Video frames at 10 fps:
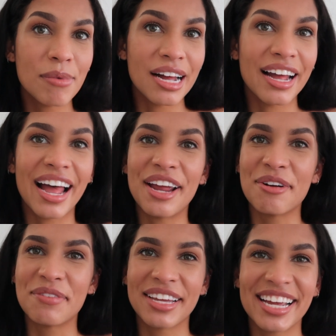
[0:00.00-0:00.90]
But I
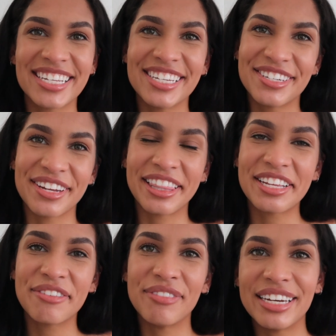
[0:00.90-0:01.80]
hope you guys enjoyed
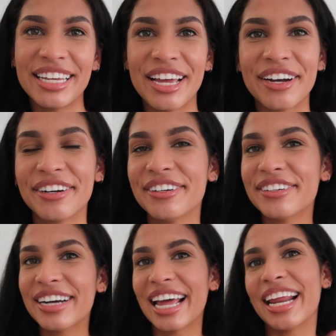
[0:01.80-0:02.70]
this
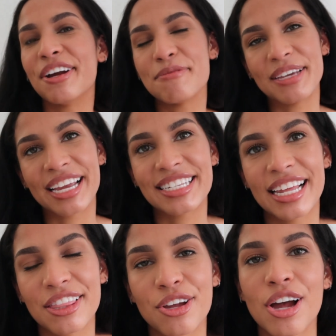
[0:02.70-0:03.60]
video, and I hope you guys
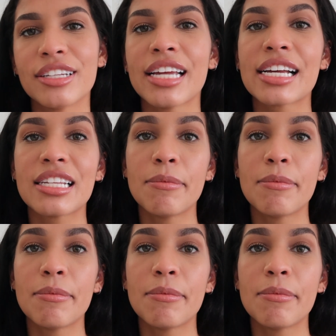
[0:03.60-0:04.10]
like the contacts.